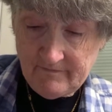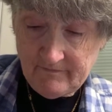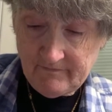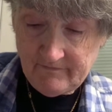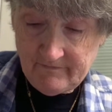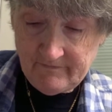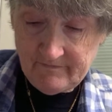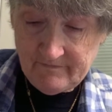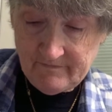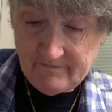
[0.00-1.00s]

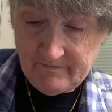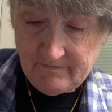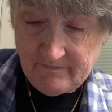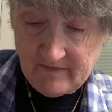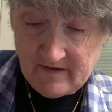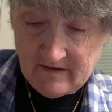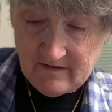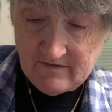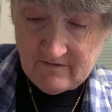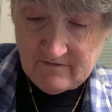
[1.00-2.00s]

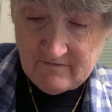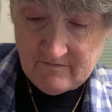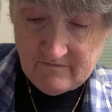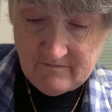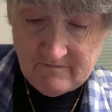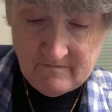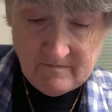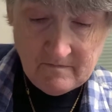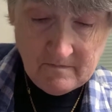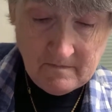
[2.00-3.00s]

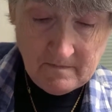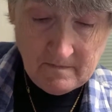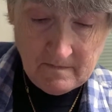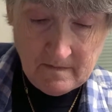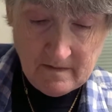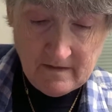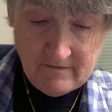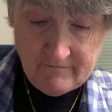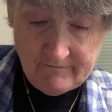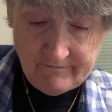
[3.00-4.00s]

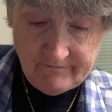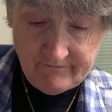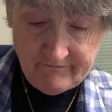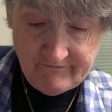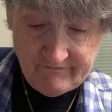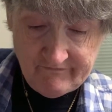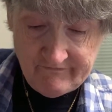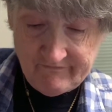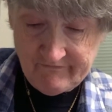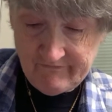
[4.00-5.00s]

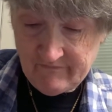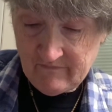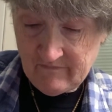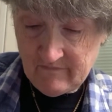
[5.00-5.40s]
(silence)